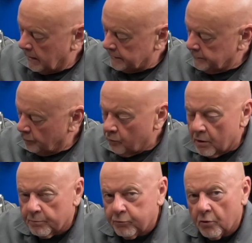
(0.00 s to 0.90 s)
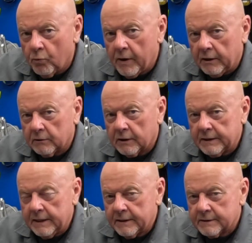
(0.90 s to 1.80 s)
I don't want to put a weld on
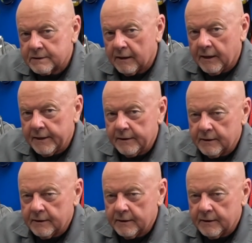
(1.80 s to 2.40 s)
the inside